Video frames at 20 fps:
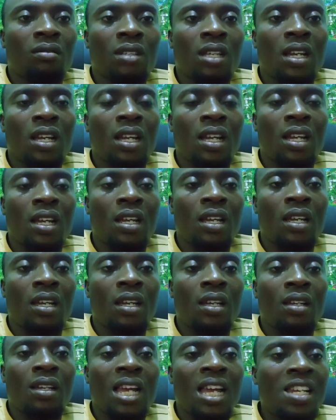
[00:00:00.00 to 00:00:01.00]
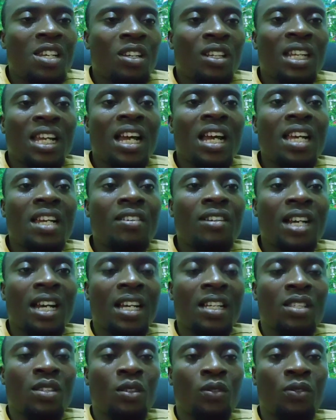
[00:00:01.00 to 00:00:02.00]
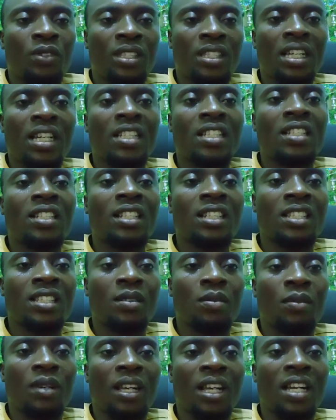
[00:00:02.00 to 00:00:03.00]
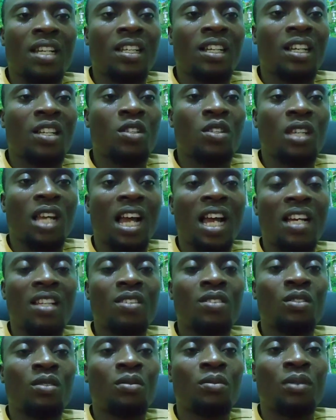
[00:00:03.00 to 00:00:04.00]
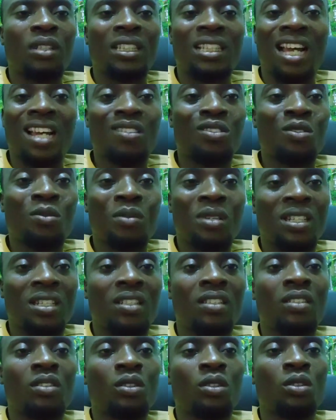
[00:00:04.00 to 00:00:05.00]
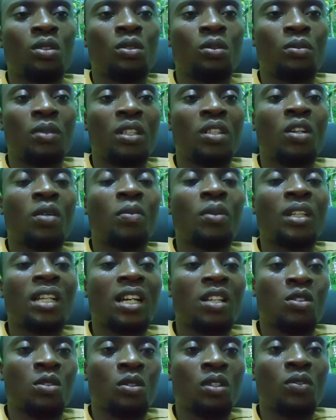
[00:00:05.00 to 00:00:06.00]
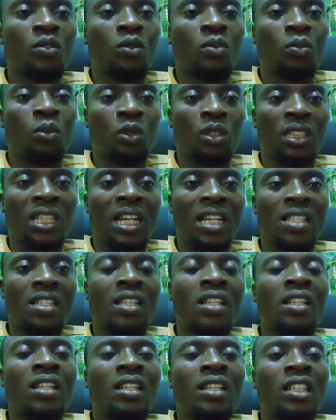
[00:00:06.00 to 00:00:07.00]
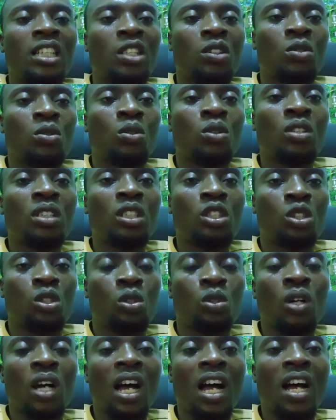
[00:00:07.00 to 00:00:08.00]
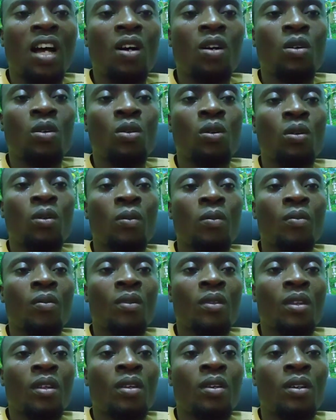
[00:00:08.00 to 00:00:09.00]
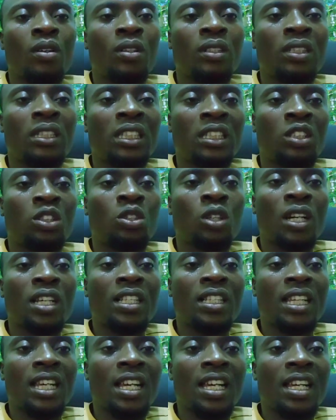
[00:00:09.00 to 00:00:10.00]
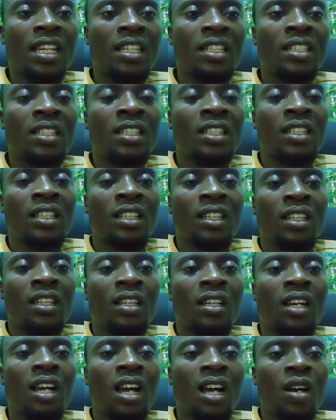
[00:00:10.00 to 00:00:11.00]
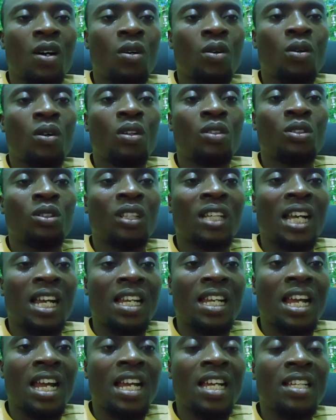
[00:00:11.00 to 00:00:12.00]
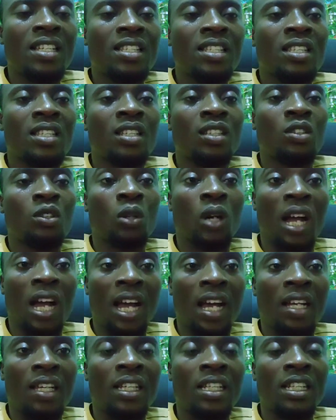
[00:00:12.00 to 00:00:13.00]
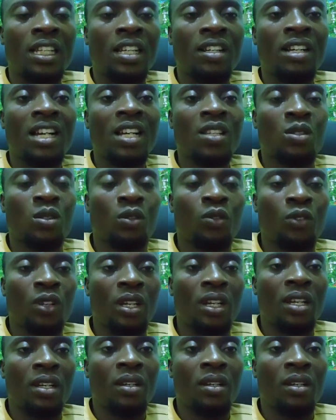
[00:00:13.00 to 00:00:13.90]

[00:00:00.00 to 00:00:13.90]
any other areas of research interest in mechanical? It has no meaning. So you may not bother to even put that. It will only show how disjointed, how unorganized you are in the areas of